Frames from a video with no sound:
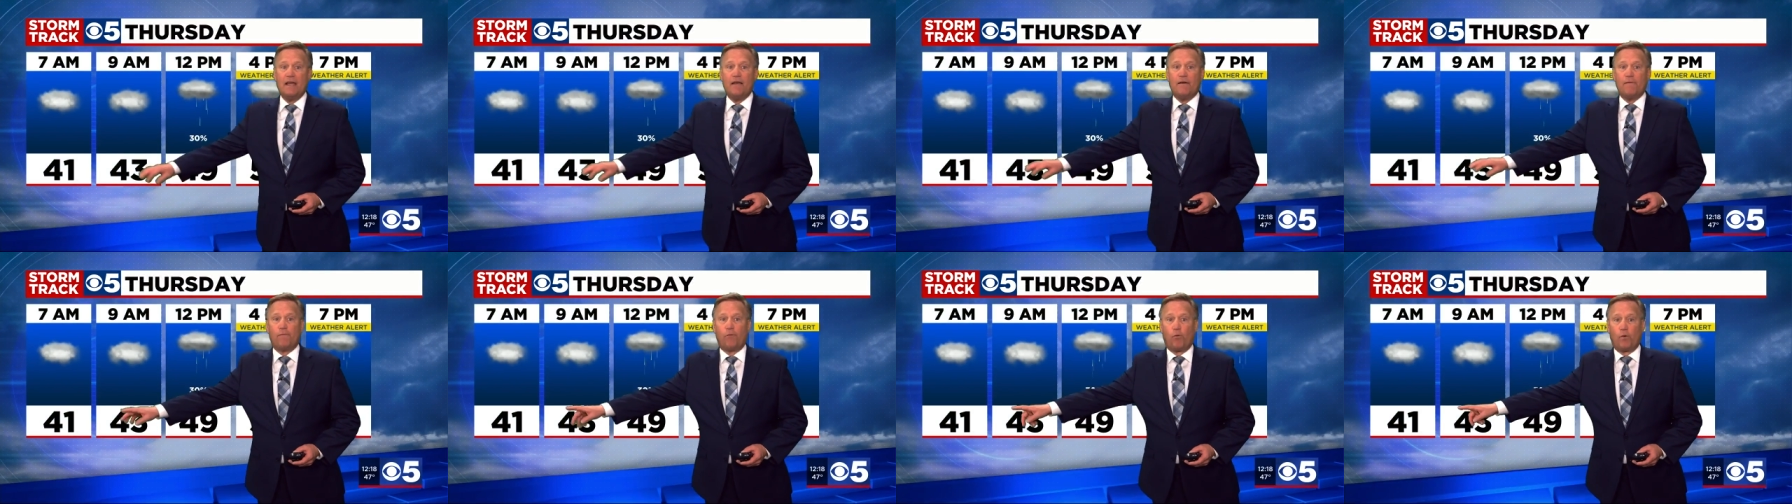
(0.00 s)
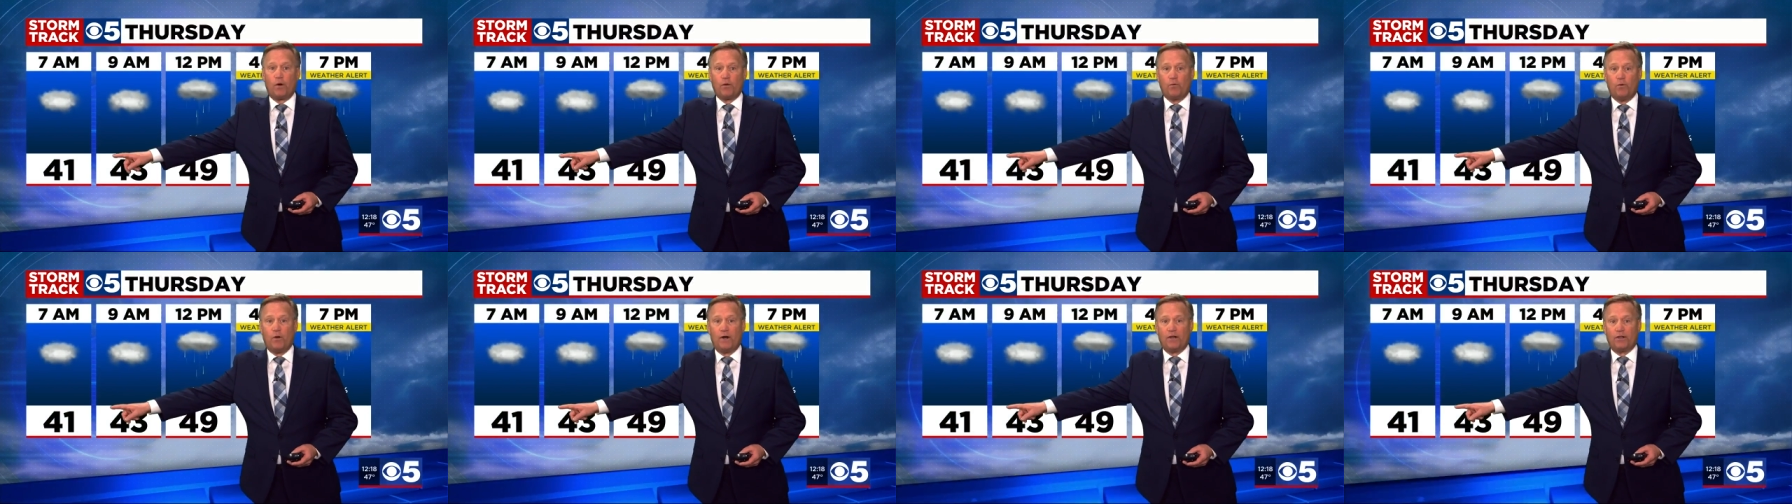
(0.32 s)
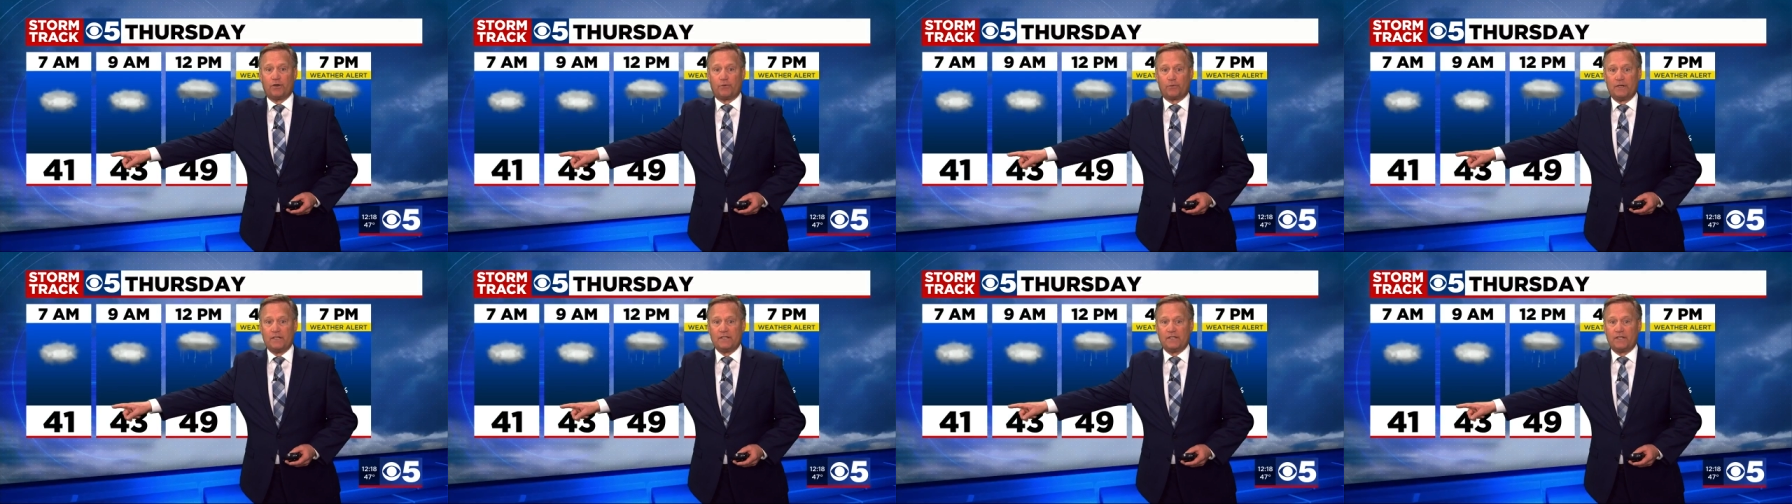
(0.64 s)
41
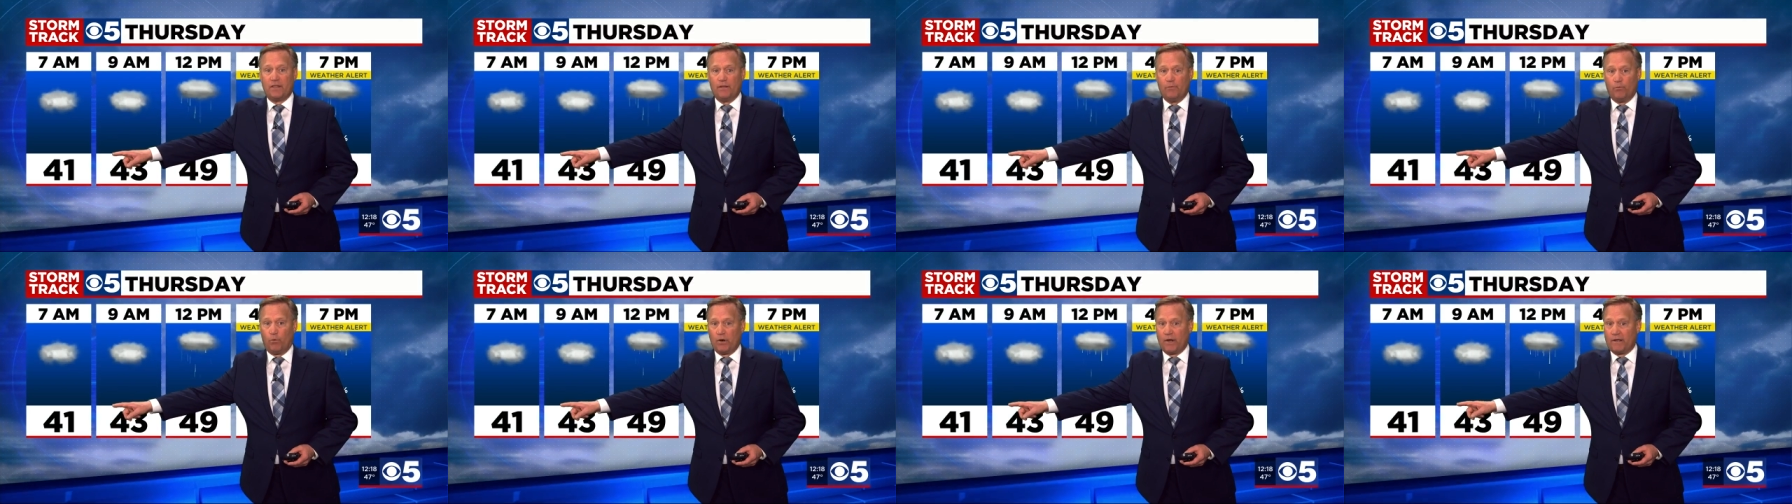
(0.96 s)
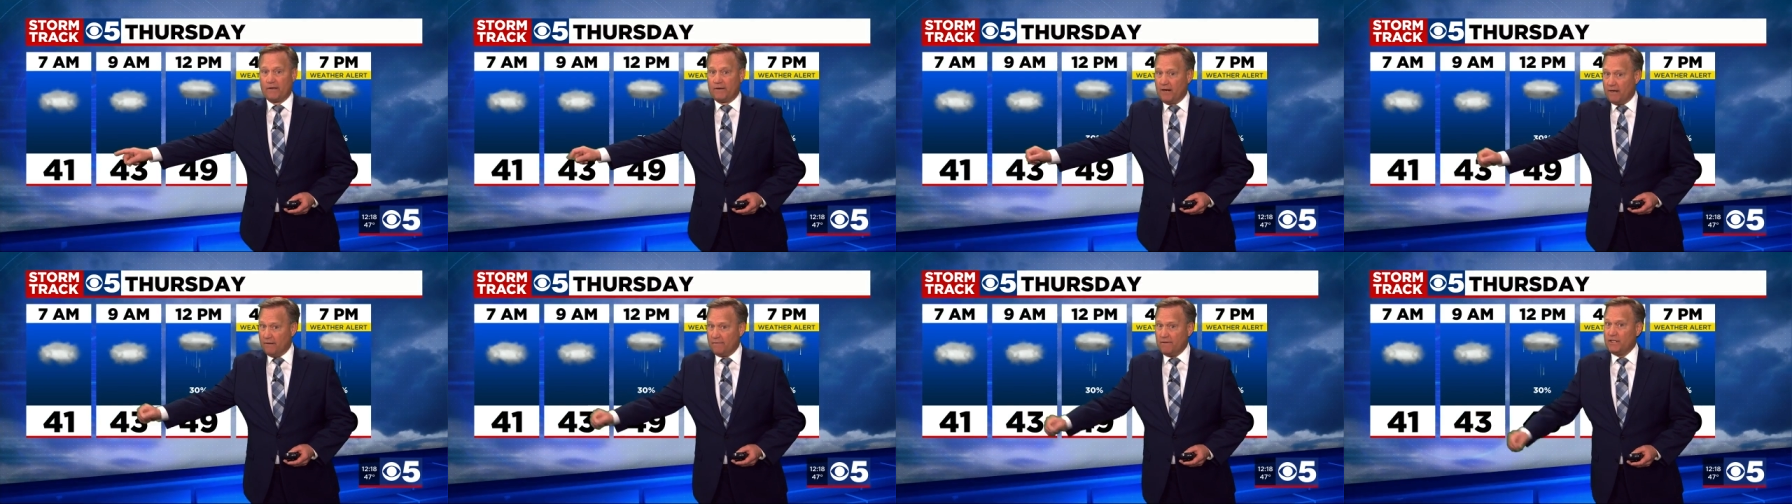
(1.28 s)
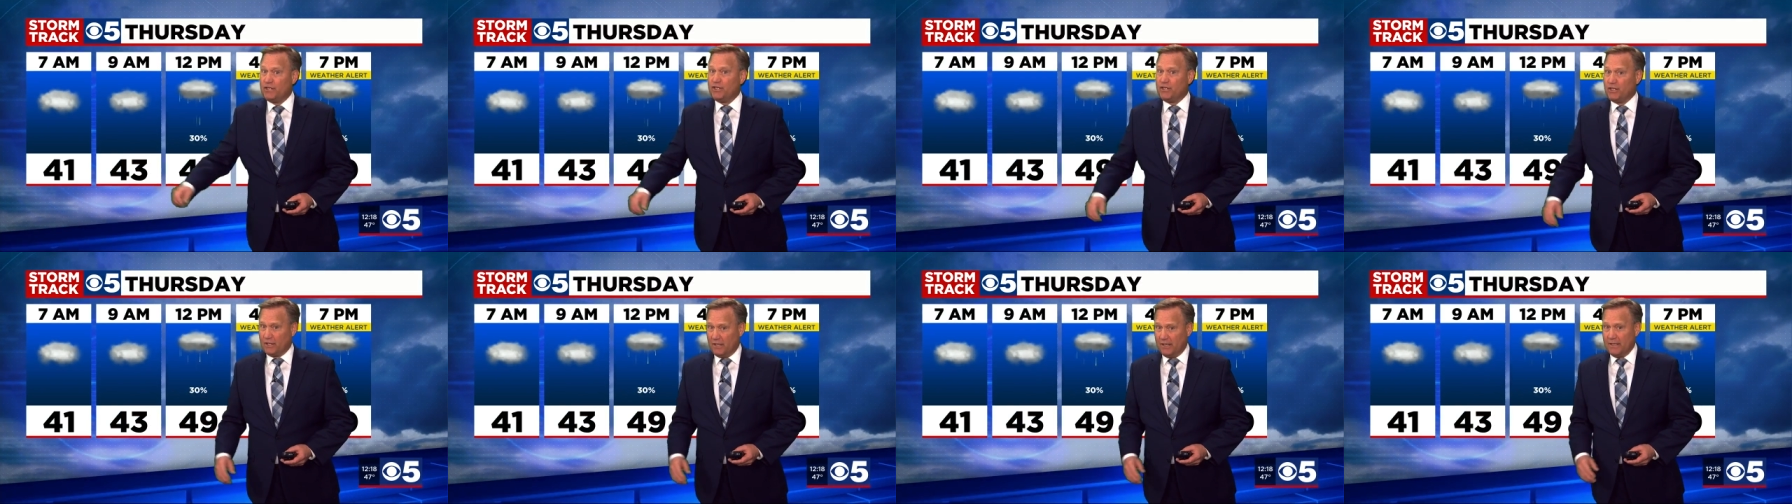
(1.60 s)
degrees in the morning. Kind of a
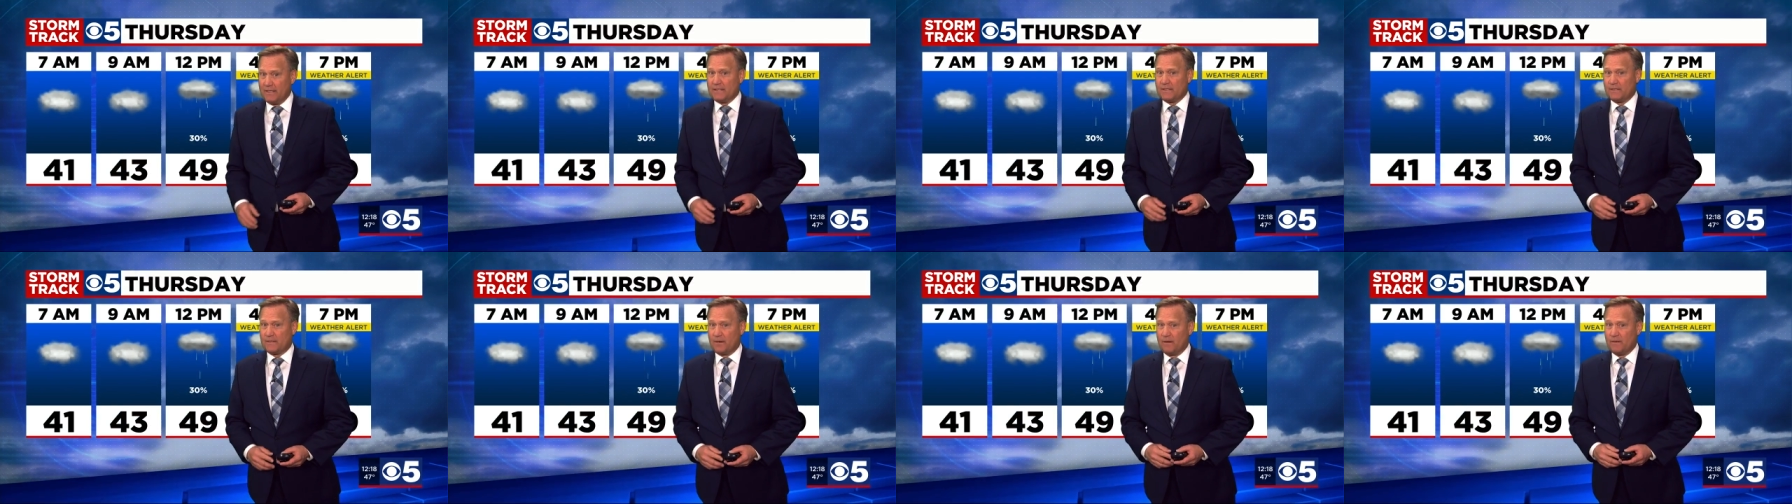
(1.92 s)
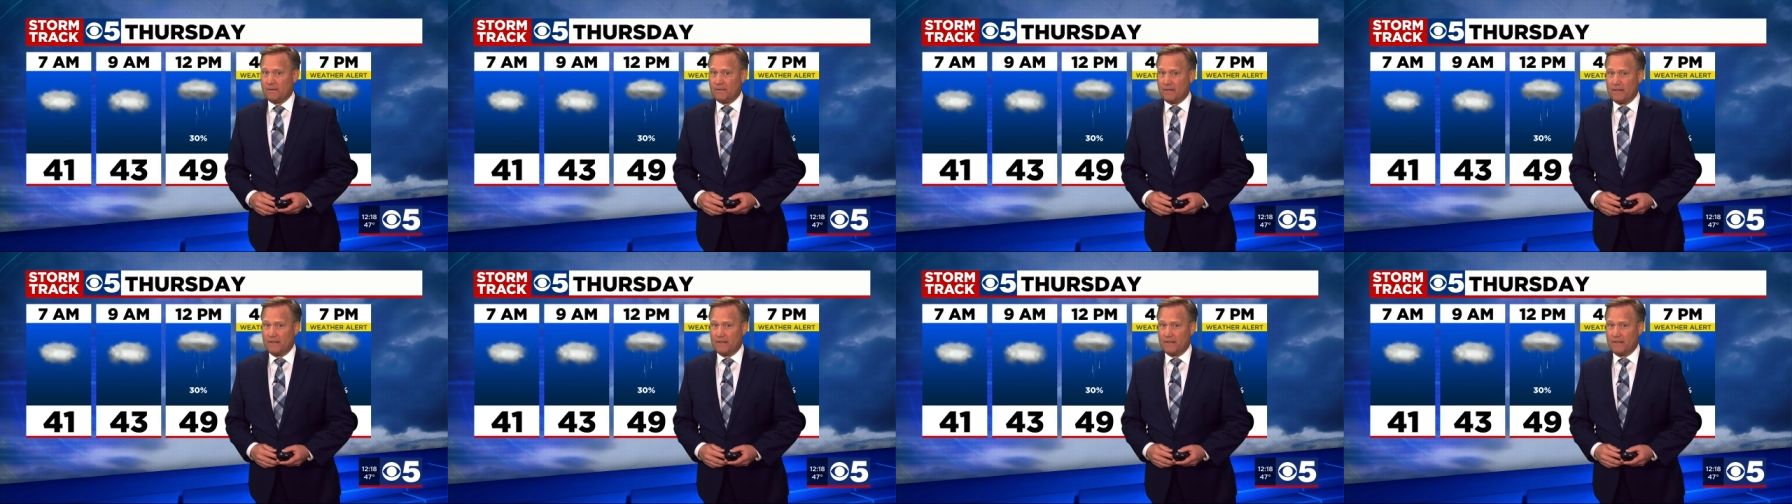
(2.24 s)
chilly start